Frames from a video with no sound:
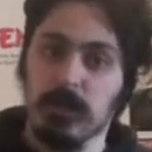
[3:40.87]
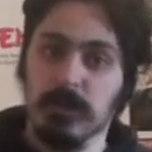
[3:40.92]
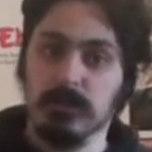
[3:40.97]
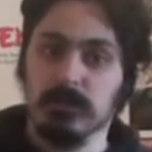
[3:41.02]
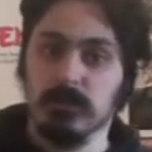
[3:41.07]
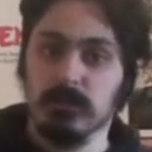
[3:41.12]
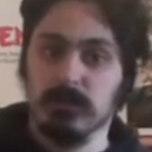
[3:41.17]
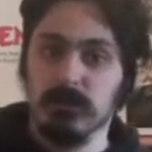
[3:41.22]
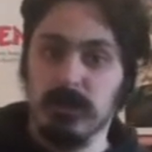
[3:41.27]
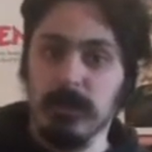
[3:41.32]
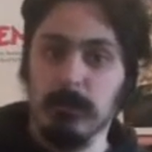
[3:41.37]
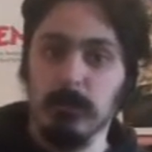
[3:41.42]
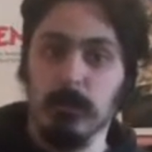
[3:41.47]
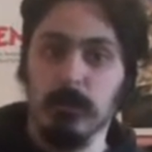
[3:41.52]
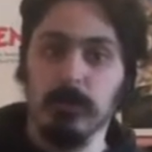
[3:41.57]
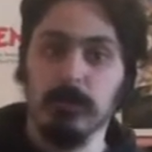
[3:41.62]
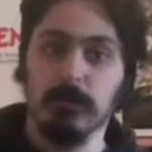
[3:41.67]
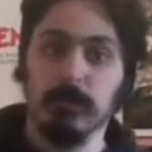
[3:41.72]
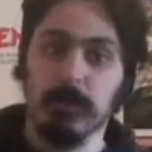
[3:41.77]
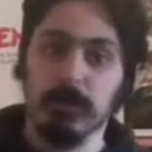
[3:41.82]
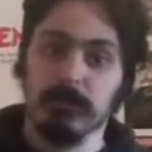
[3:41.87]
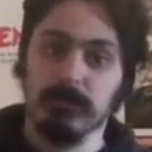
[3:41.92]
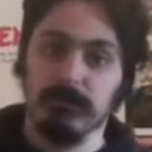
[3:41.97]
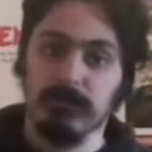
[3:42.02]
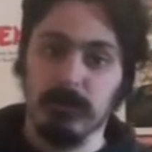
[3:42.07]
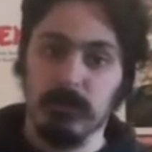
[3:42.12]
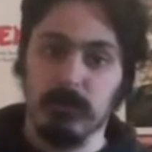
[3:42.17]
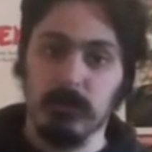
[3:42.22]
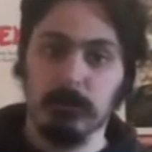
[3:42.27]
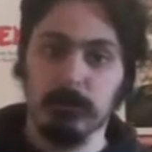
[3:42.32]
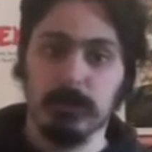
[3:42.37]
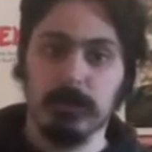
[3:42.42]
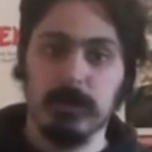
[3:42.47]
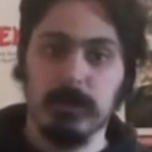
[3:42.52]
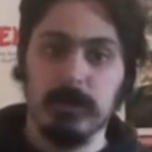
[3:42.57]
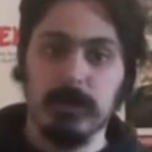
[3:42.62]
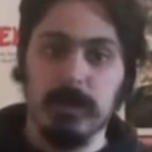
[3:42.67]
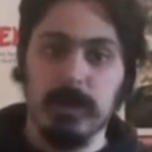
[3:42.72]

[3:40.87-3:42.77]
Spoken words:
Rogers' neighborhood being filmed,